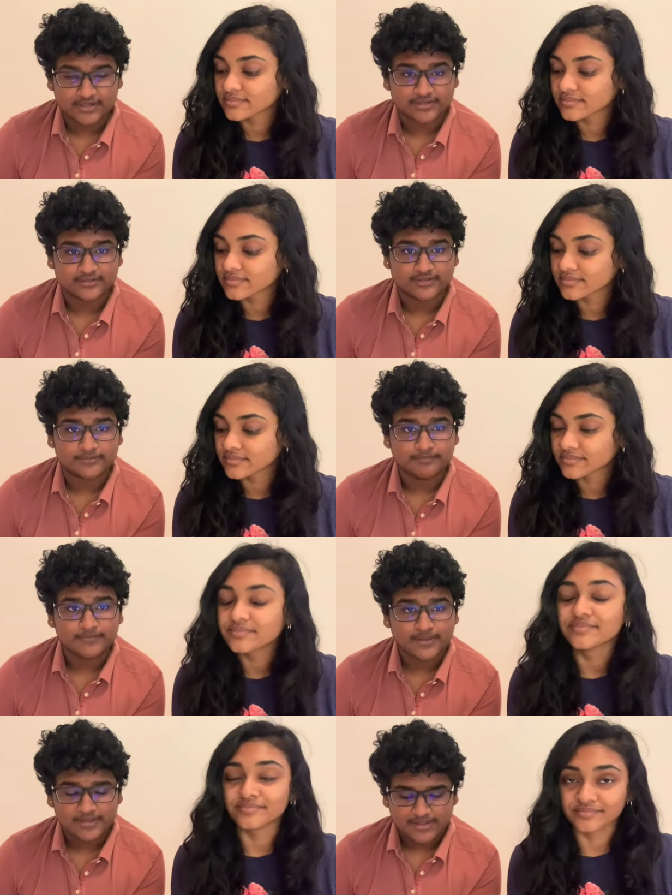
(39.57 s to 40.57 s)
Speaker 1: Ananddram mm
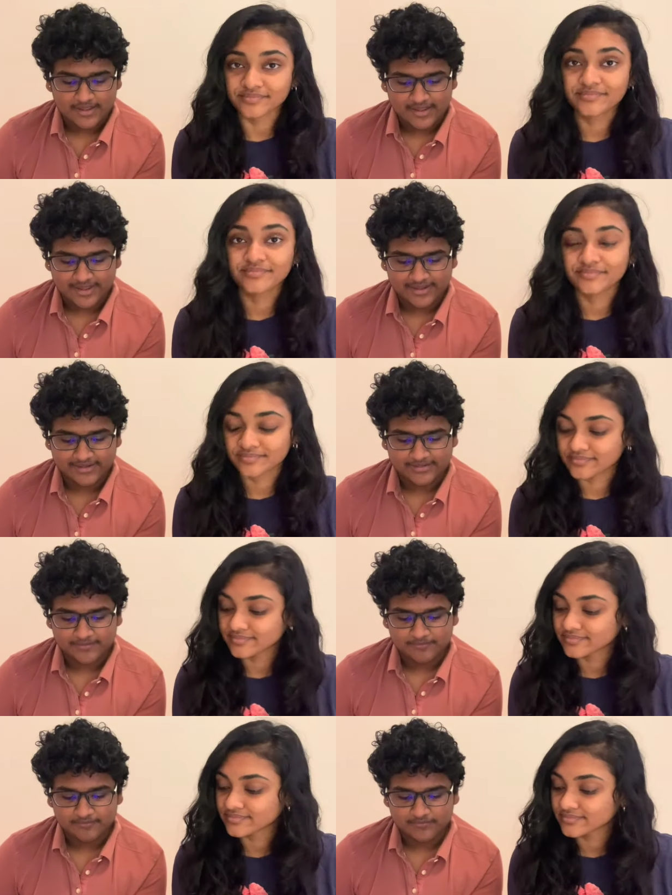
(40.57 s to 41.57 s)
-hmm. and
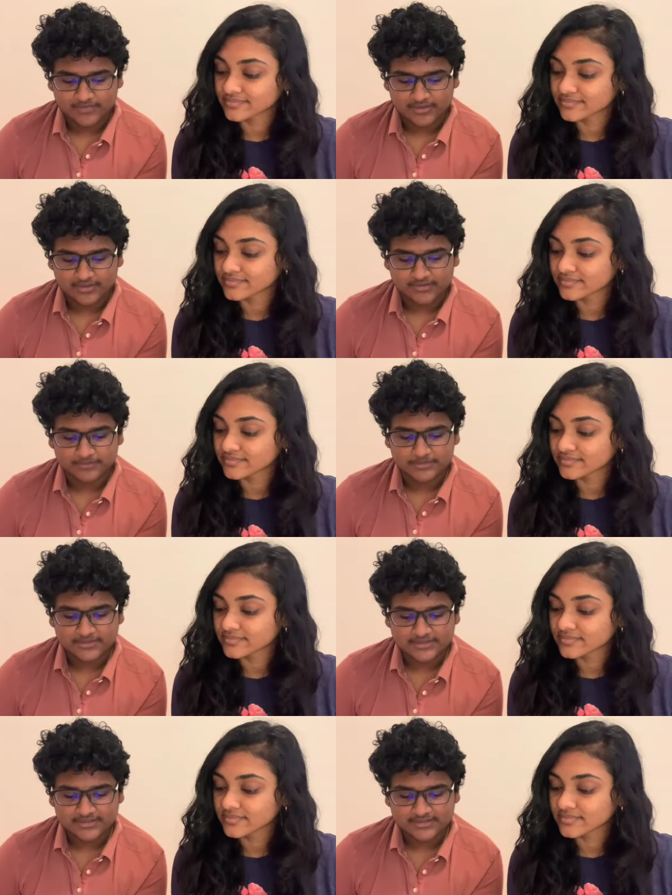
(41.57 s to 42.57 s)
uh, the
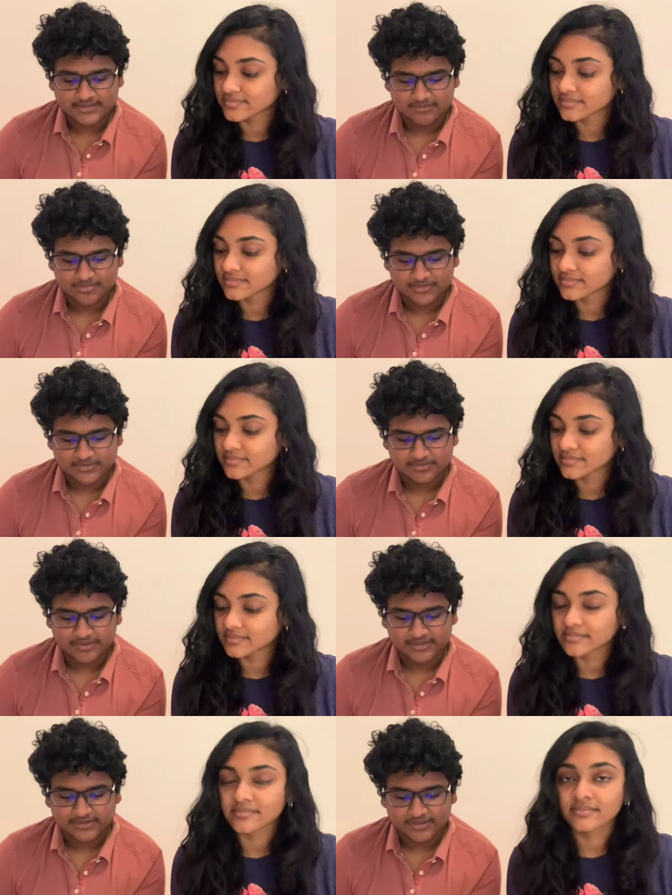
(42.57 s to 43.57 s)
music is composed
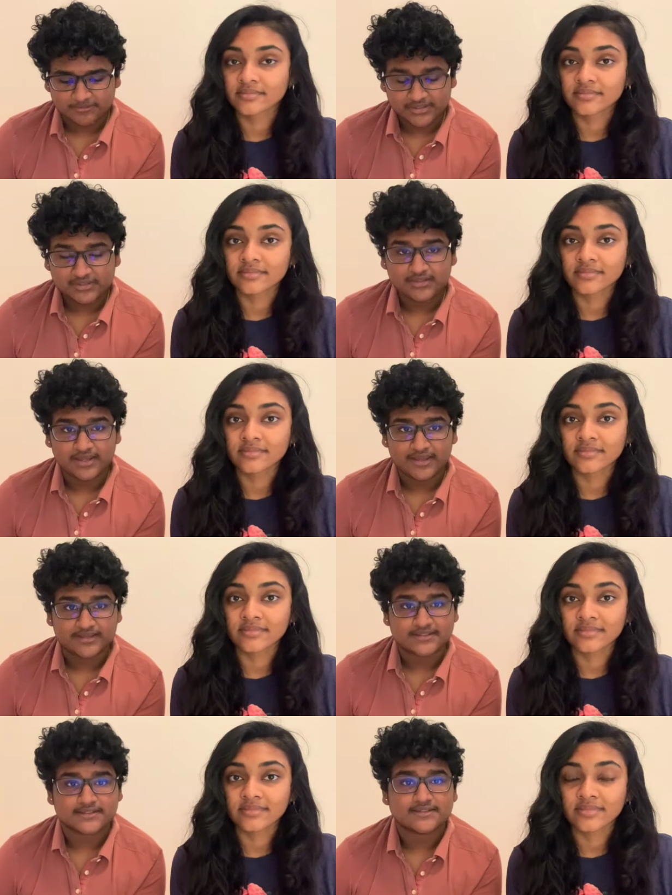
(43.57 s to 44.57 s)
by Thaman
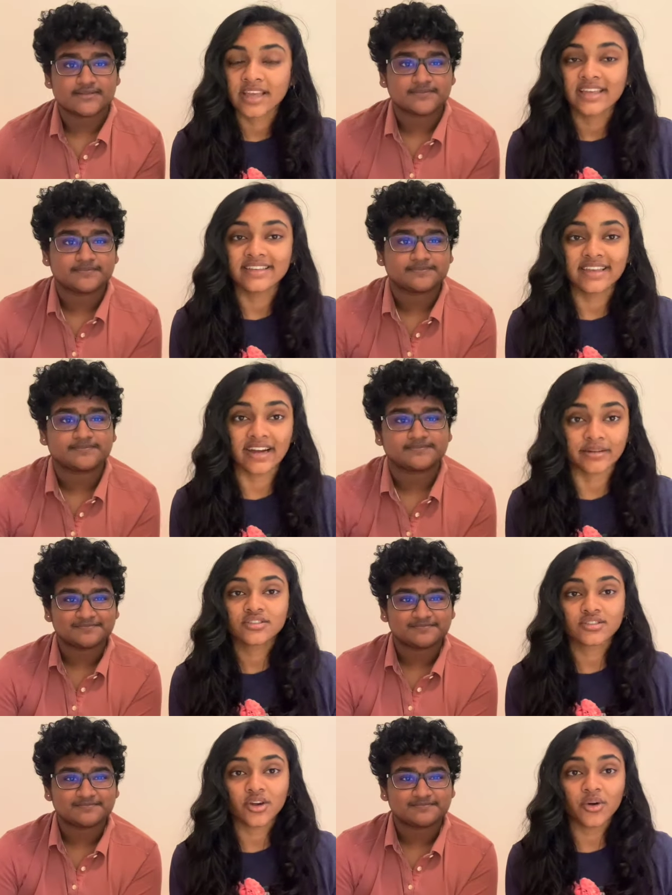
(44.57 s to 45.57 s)
S.
Speaker 2: Yeah,
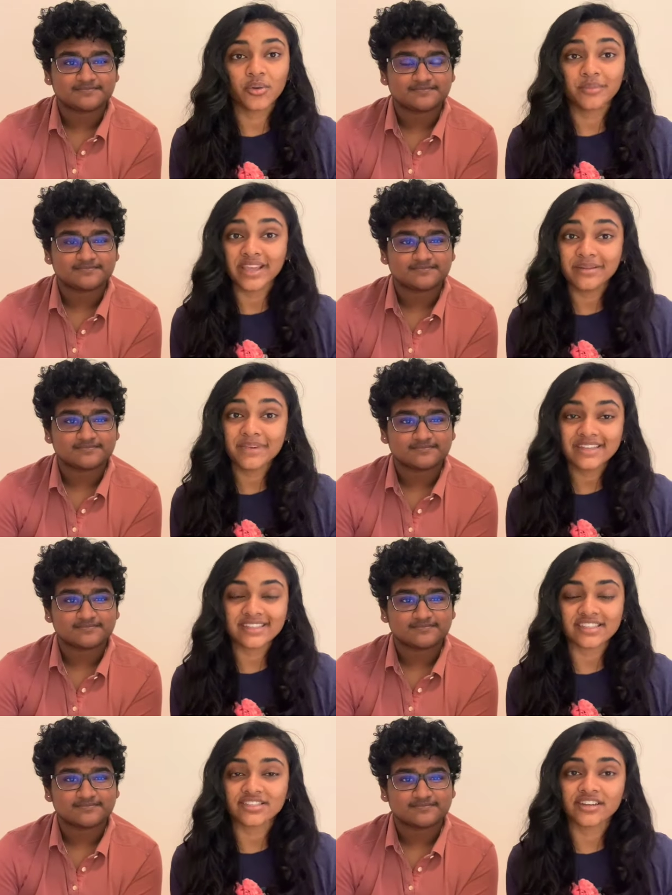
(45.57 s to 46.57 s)
so me and my
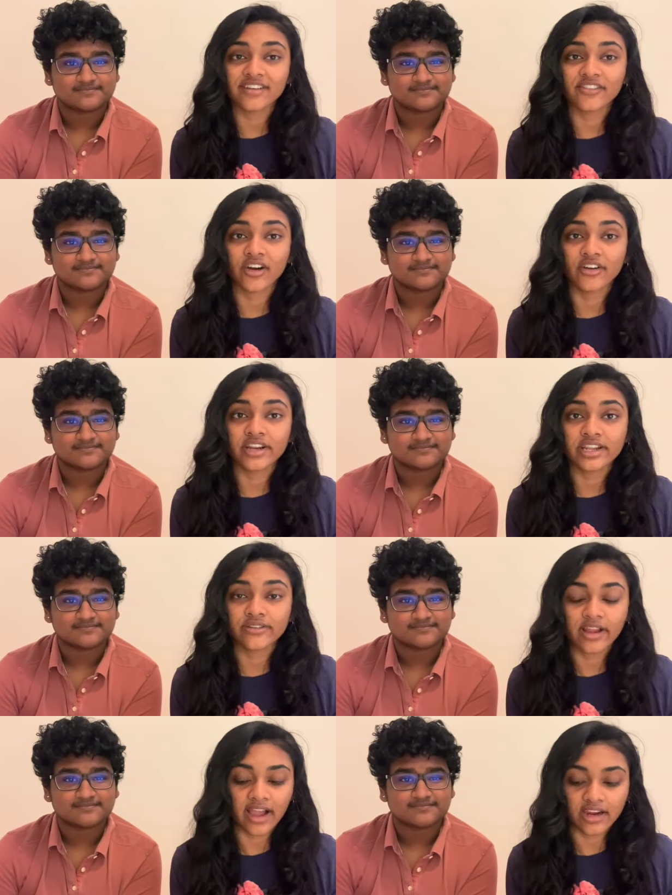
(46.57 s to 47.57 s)
sister have already
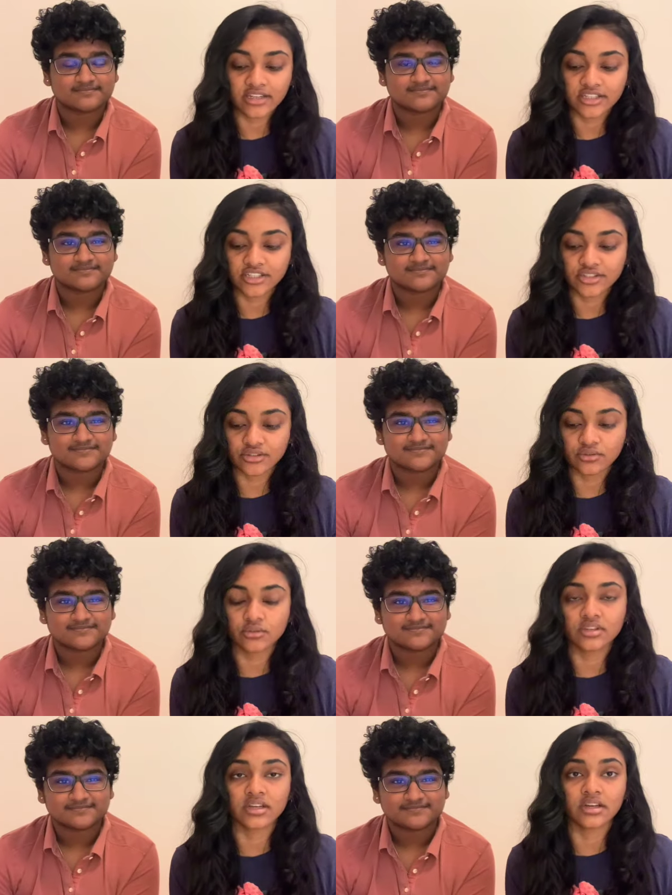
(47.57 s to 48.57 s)
reacted
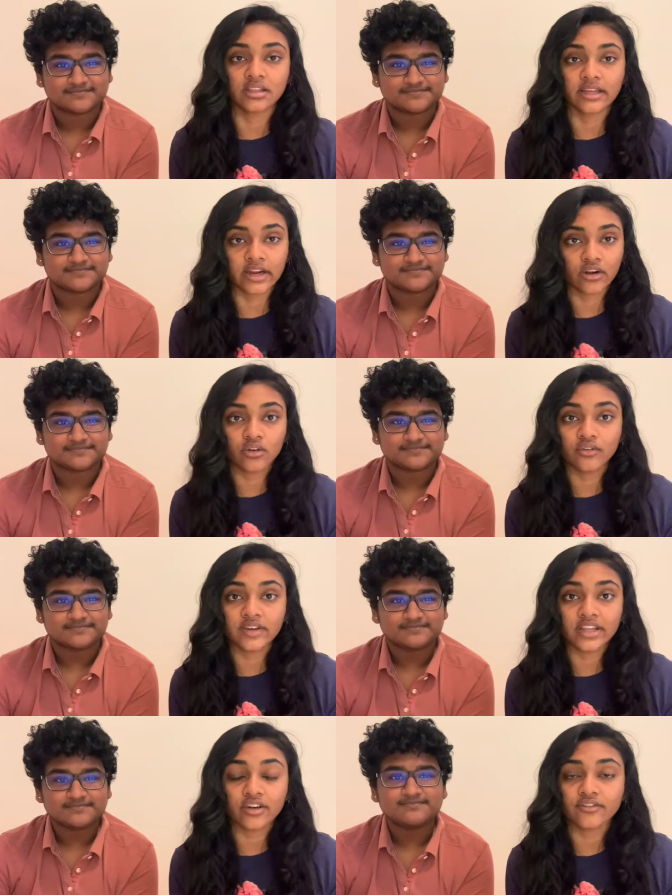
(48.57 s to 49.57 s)
to the lyrical
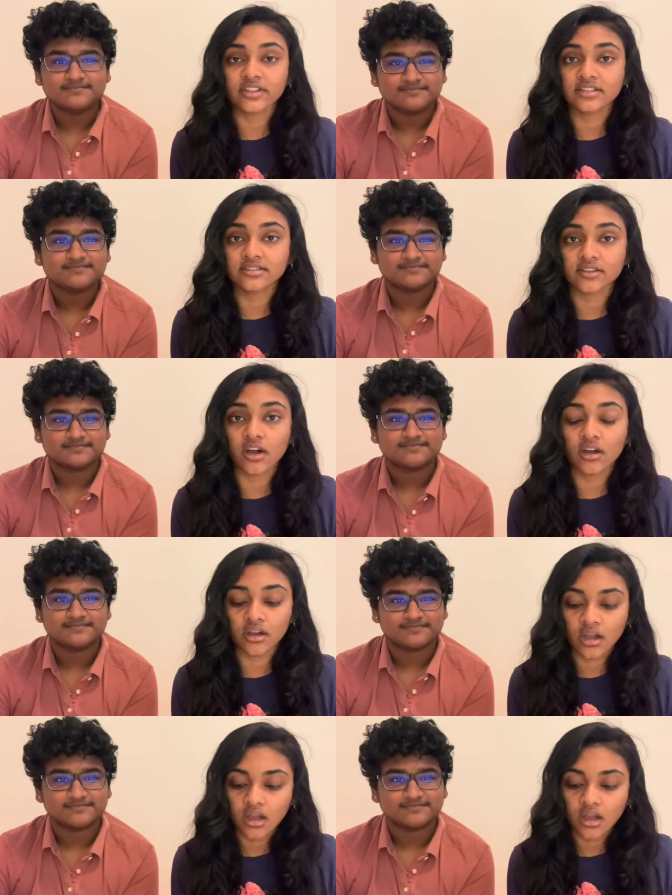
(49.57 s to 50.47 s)
video for this song,